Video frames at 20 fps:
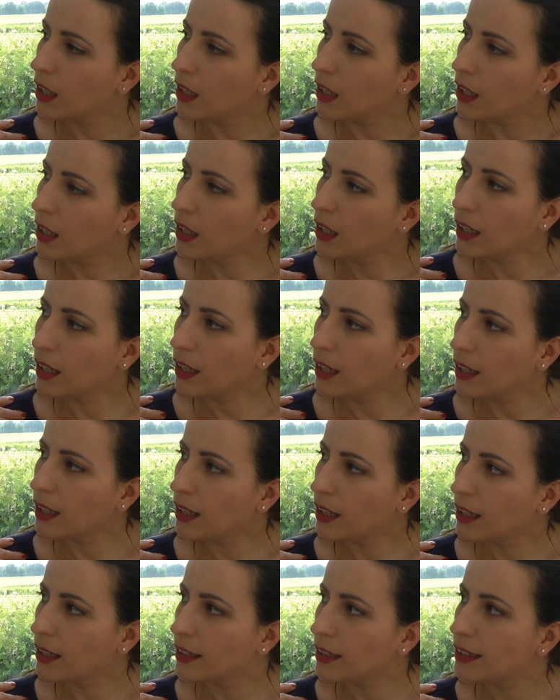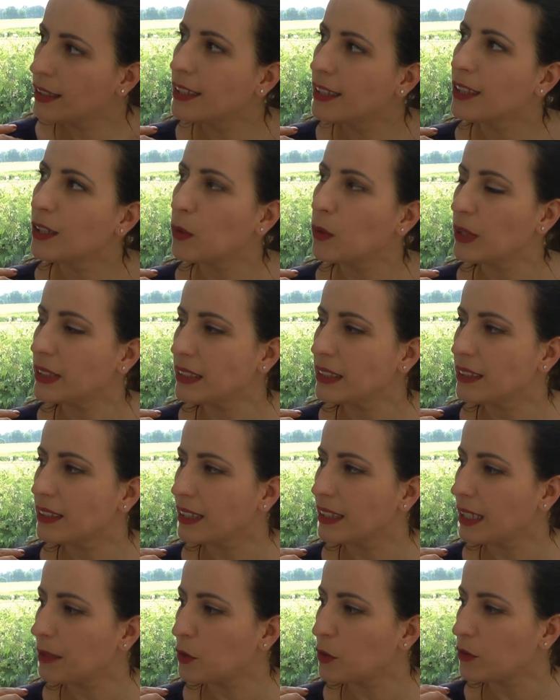what is
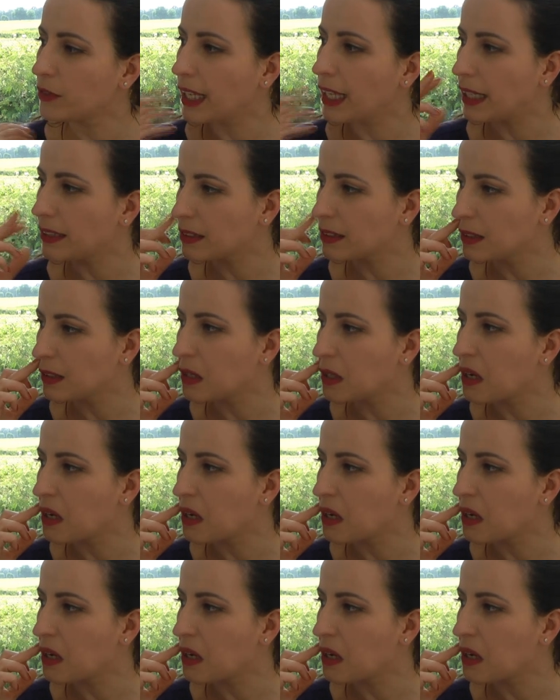the name of that